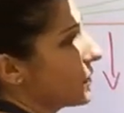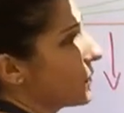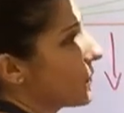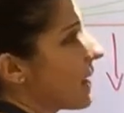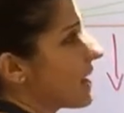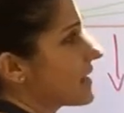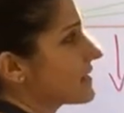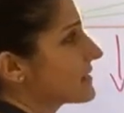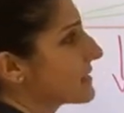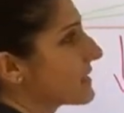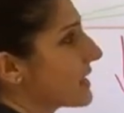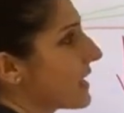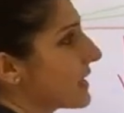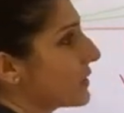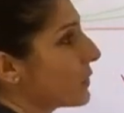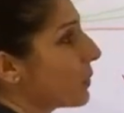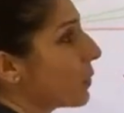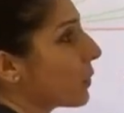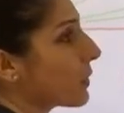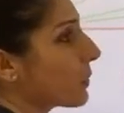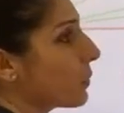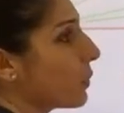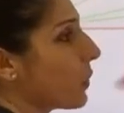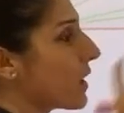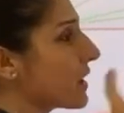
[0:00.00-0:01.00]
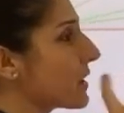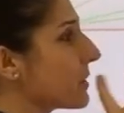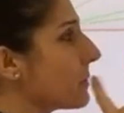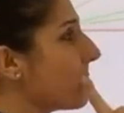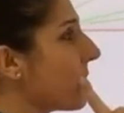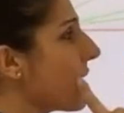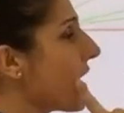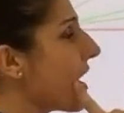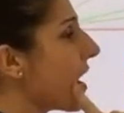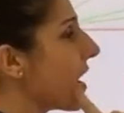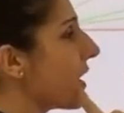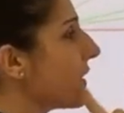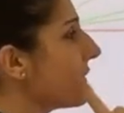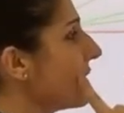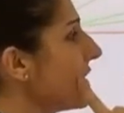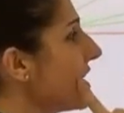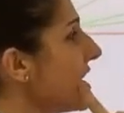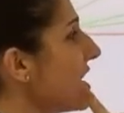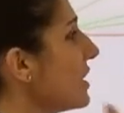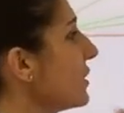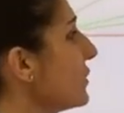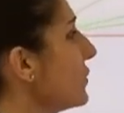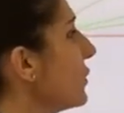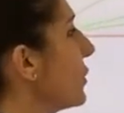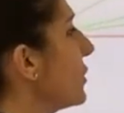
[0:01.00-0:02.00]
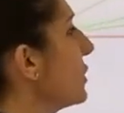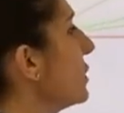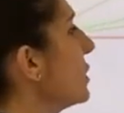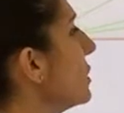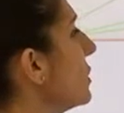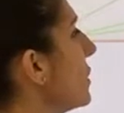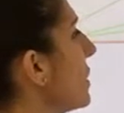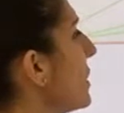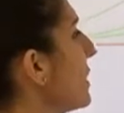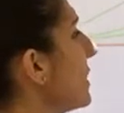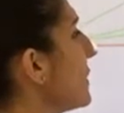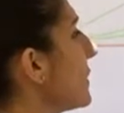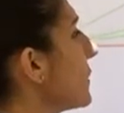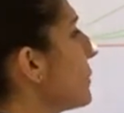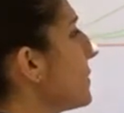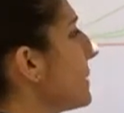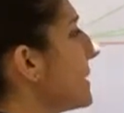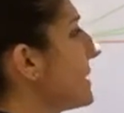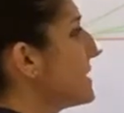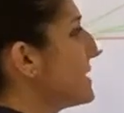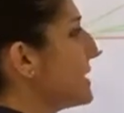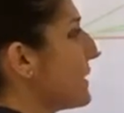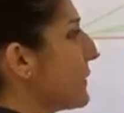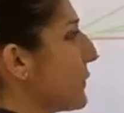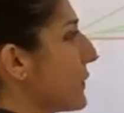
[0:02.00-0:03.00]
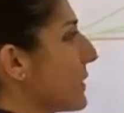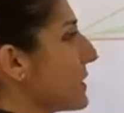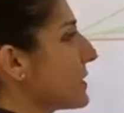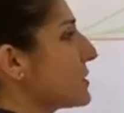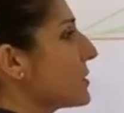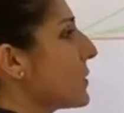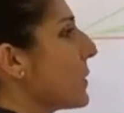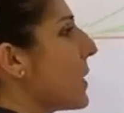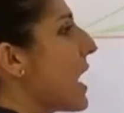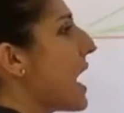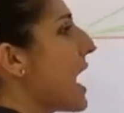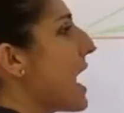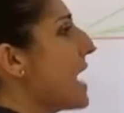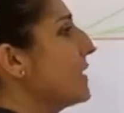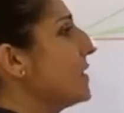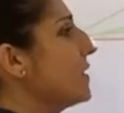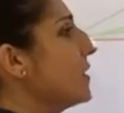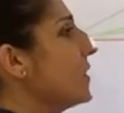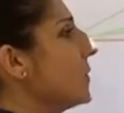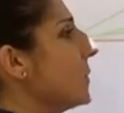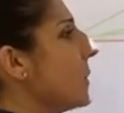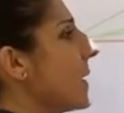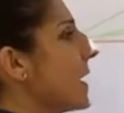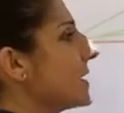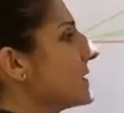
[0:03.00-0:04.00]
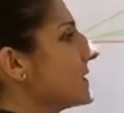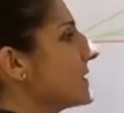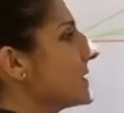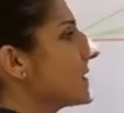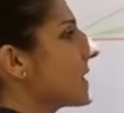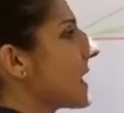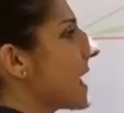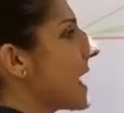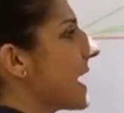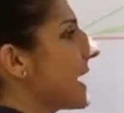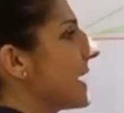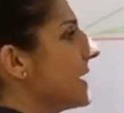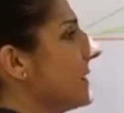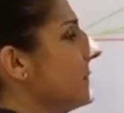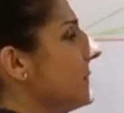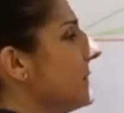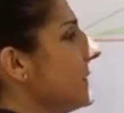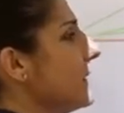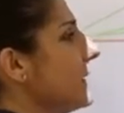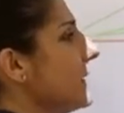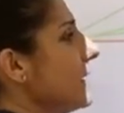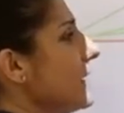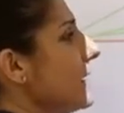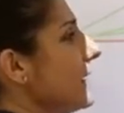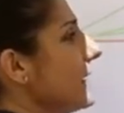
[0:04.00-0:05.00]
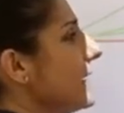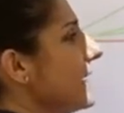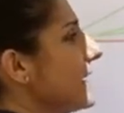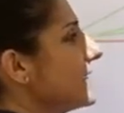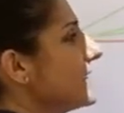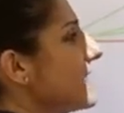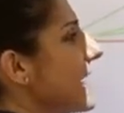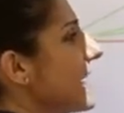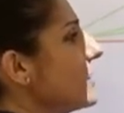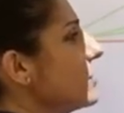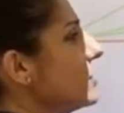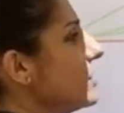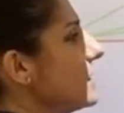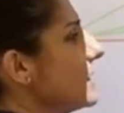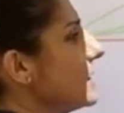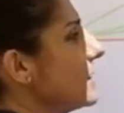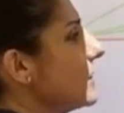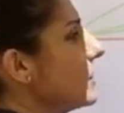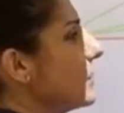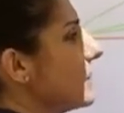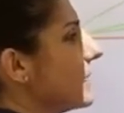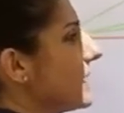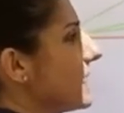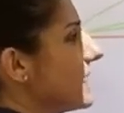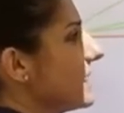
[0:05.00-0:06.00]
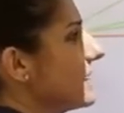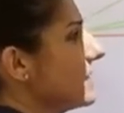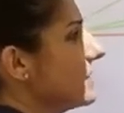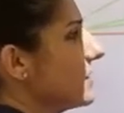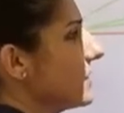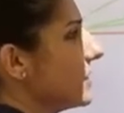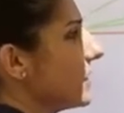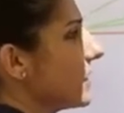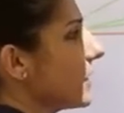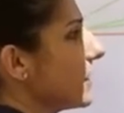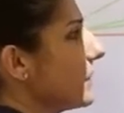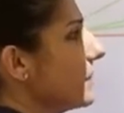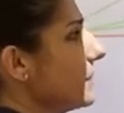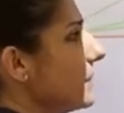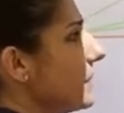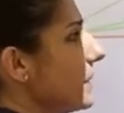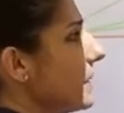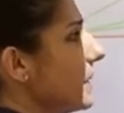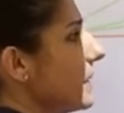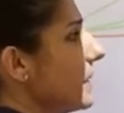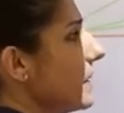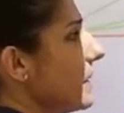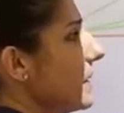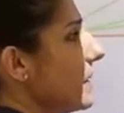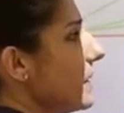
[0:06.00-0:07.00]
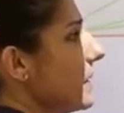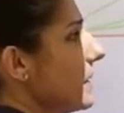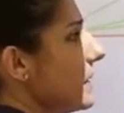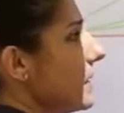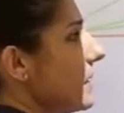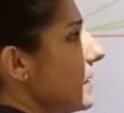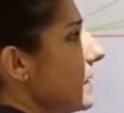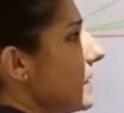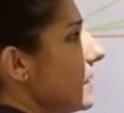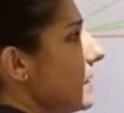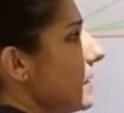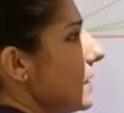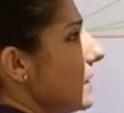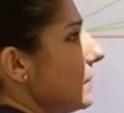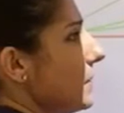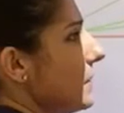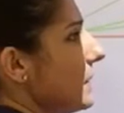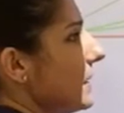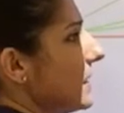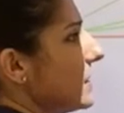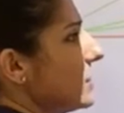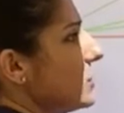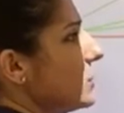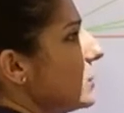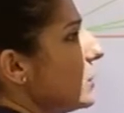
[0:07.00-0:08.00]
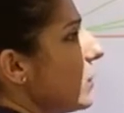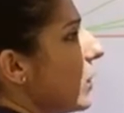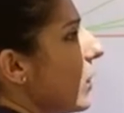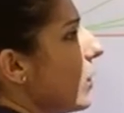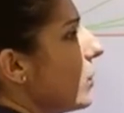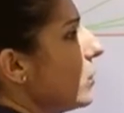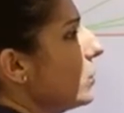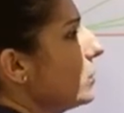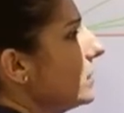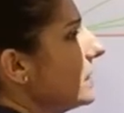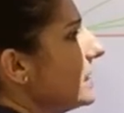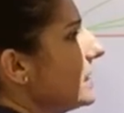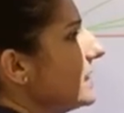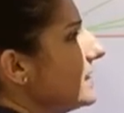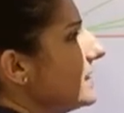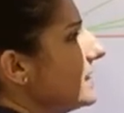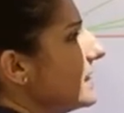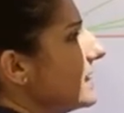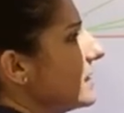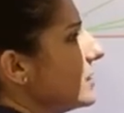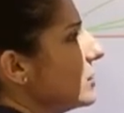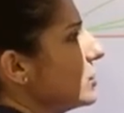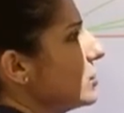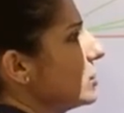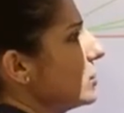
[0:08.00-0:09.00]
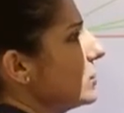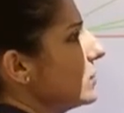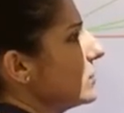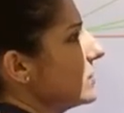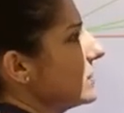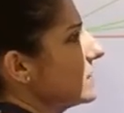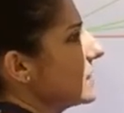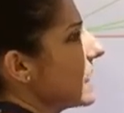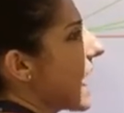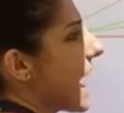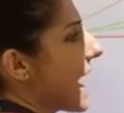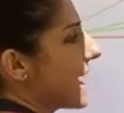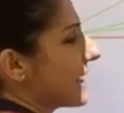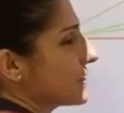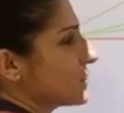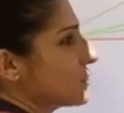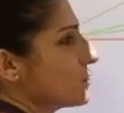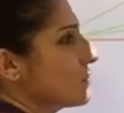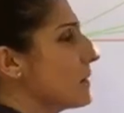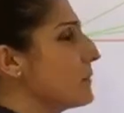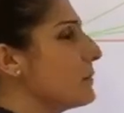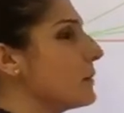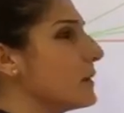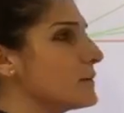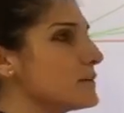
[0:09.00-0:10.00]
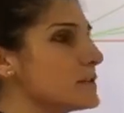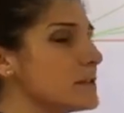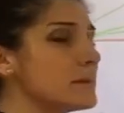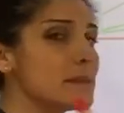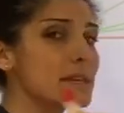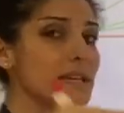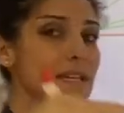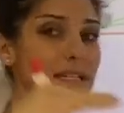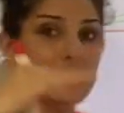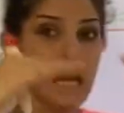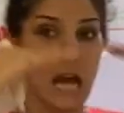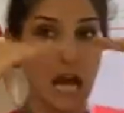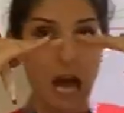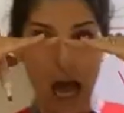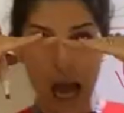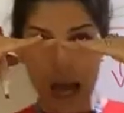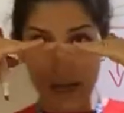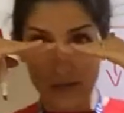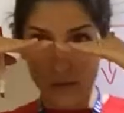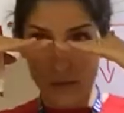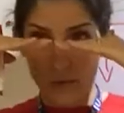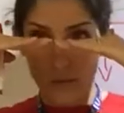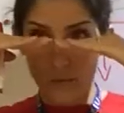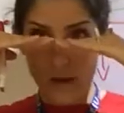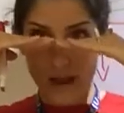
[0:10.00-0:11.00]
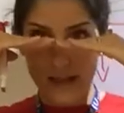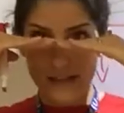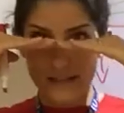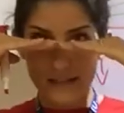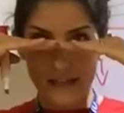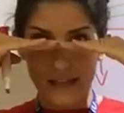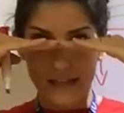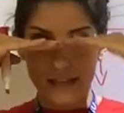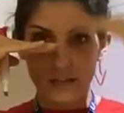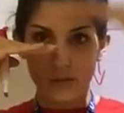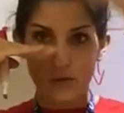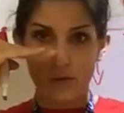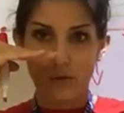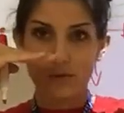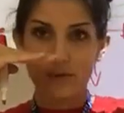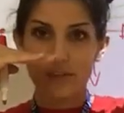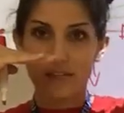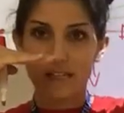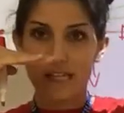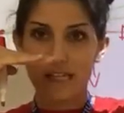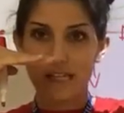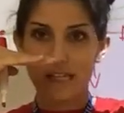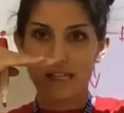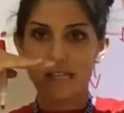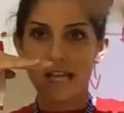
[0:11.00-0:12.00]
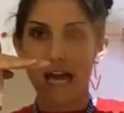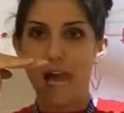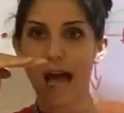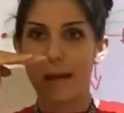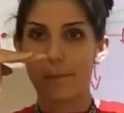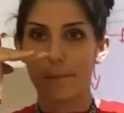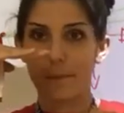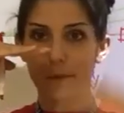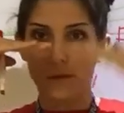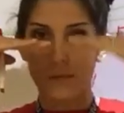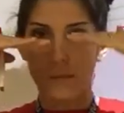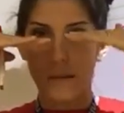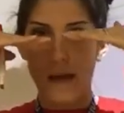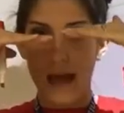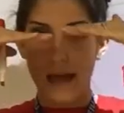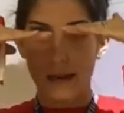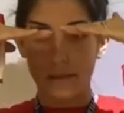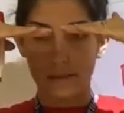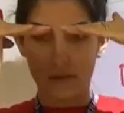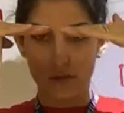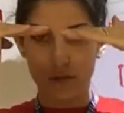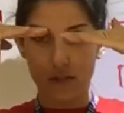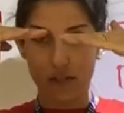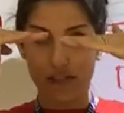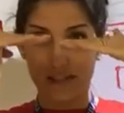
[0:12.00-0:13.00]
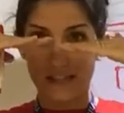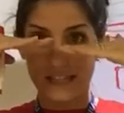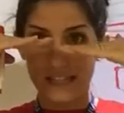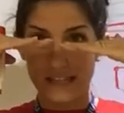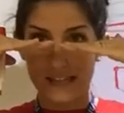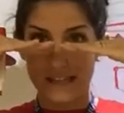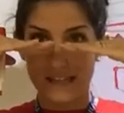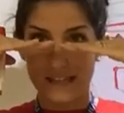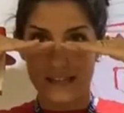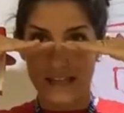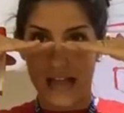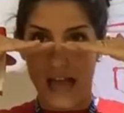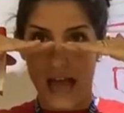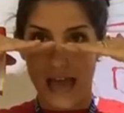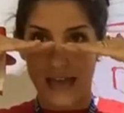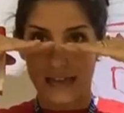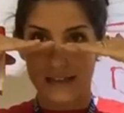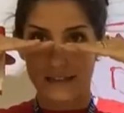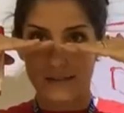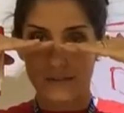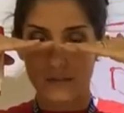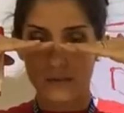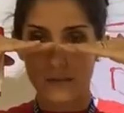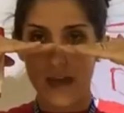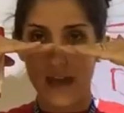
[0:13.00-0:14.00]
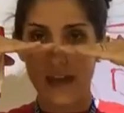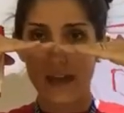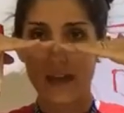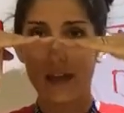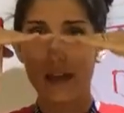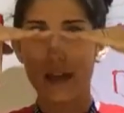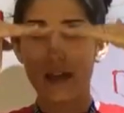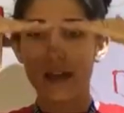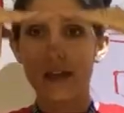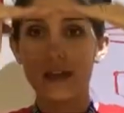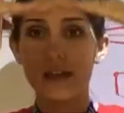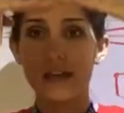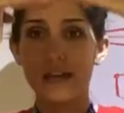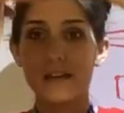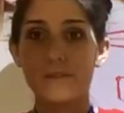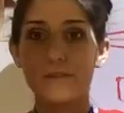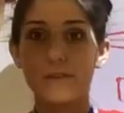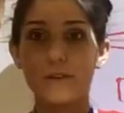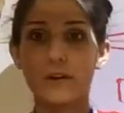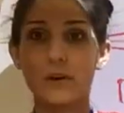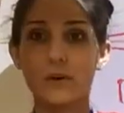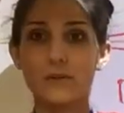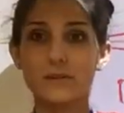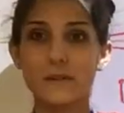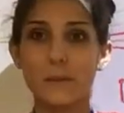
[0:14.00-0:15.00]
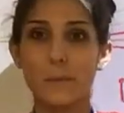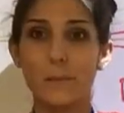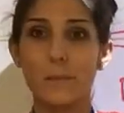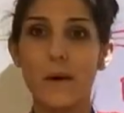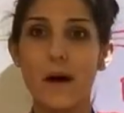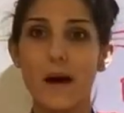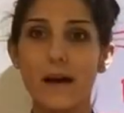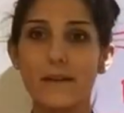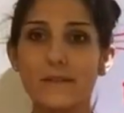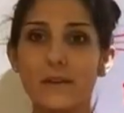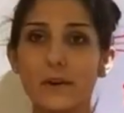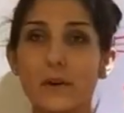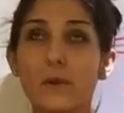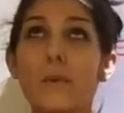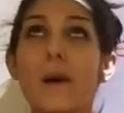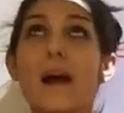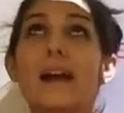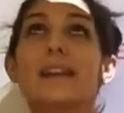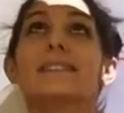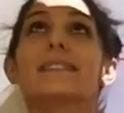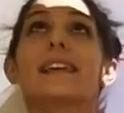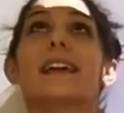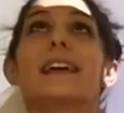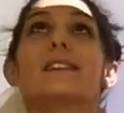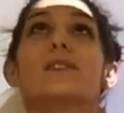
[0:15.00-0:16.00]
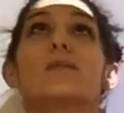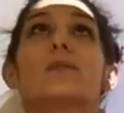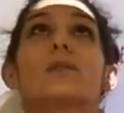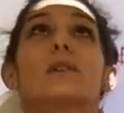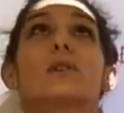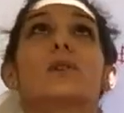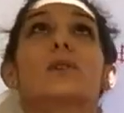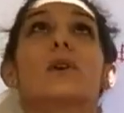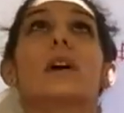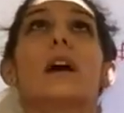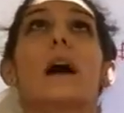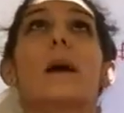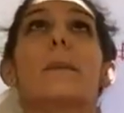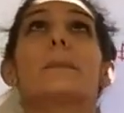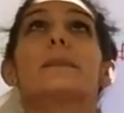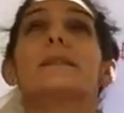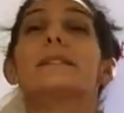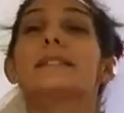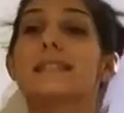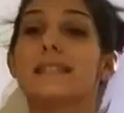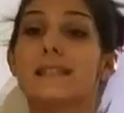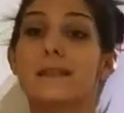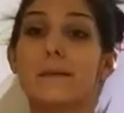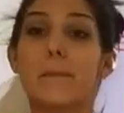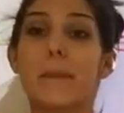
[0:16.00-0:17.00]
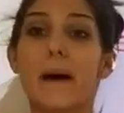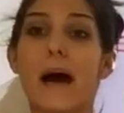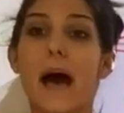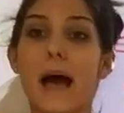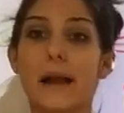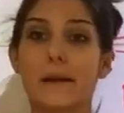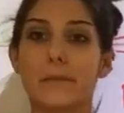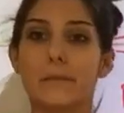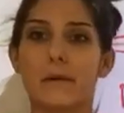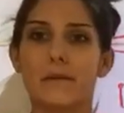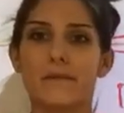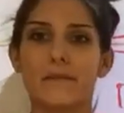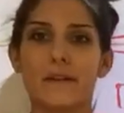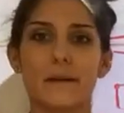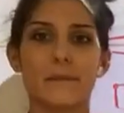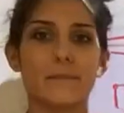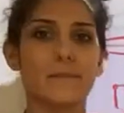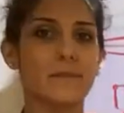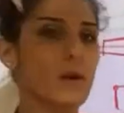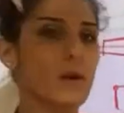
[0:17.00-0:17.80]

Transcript: horizon line or one above, they're gonna look a little bit different. So on the horizon line is actually a little bit easier because you only see the two sides. Remember, if something's on your horizon line, you don't see the top or the bottom, you just see the sides, okay? If it goes above your horizon line, you can look up and see the bottom of it,